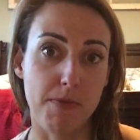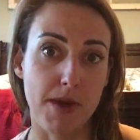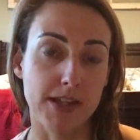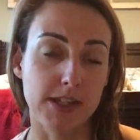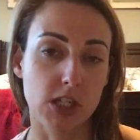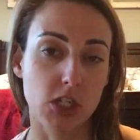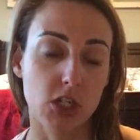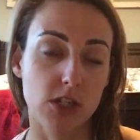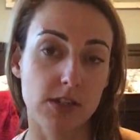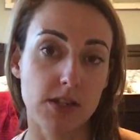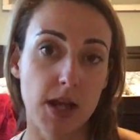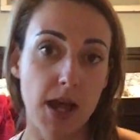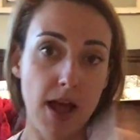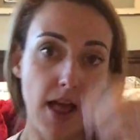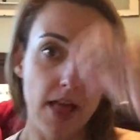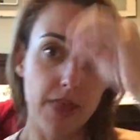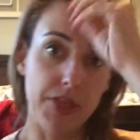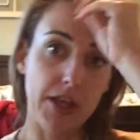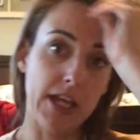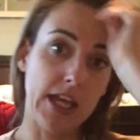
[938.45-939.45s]
messages,
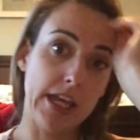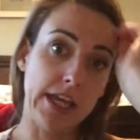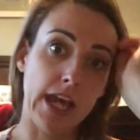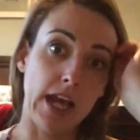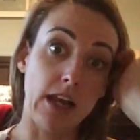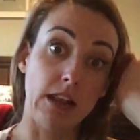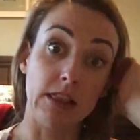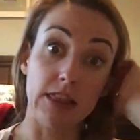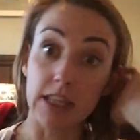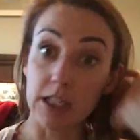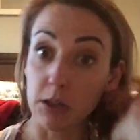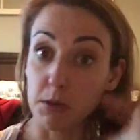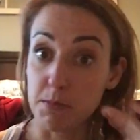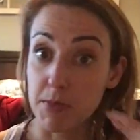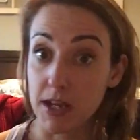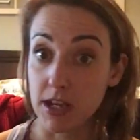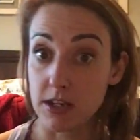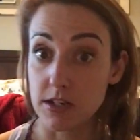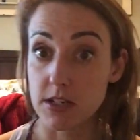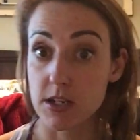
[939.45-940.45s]
they can get a little
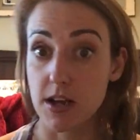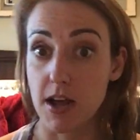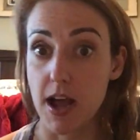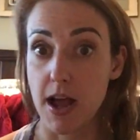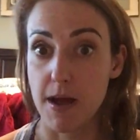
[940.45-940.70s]
bit,